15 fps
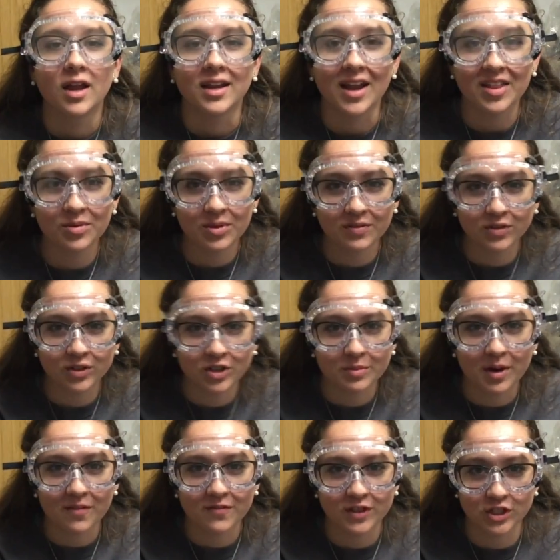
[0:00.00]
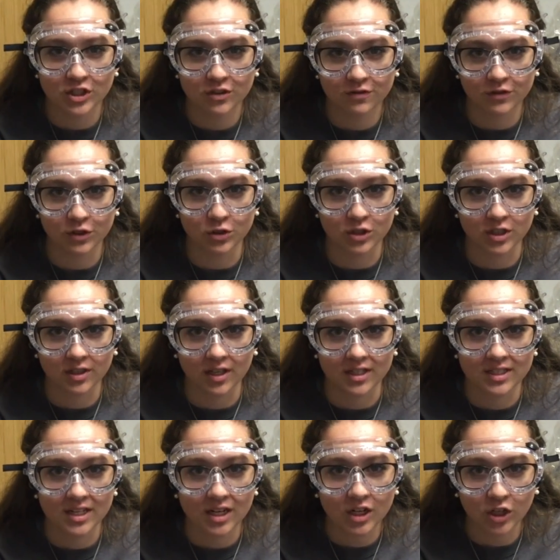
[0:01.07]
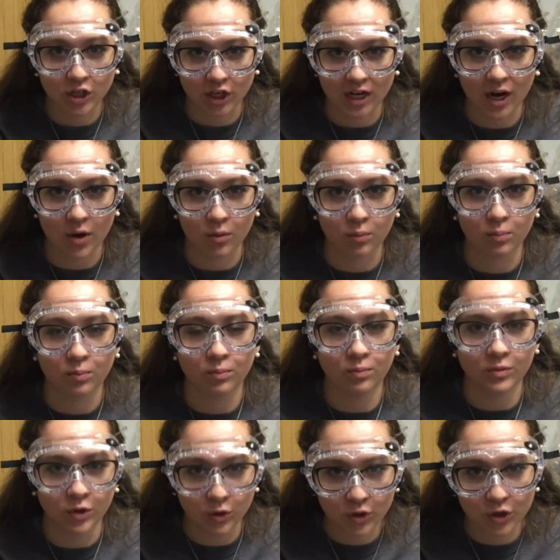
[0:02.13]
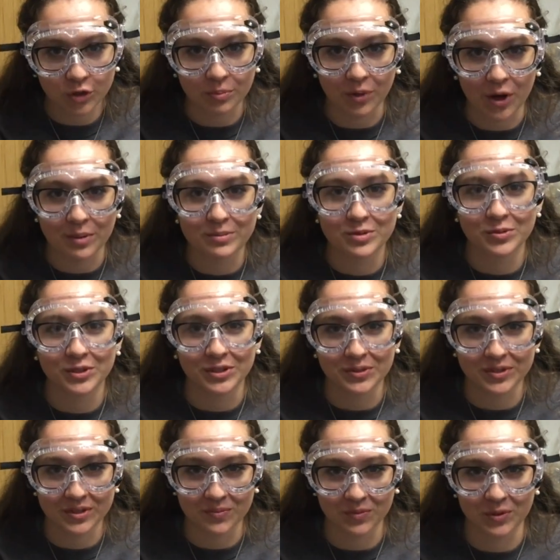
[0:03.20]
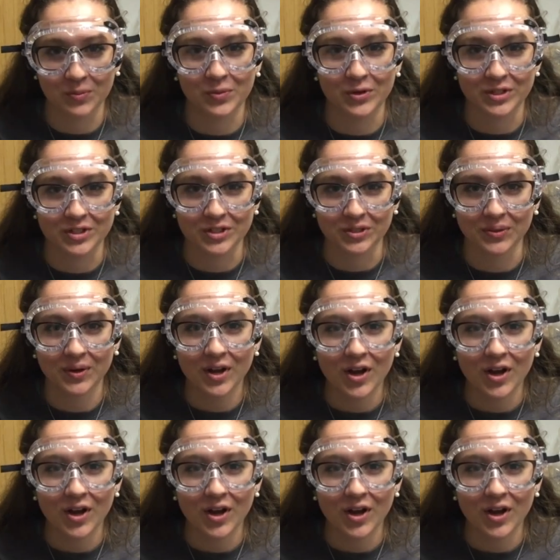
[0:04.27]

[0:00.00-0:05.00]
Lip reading: Now that we've learned about fission and fusion, let's take a look at how nuclear bombs were used in World War II.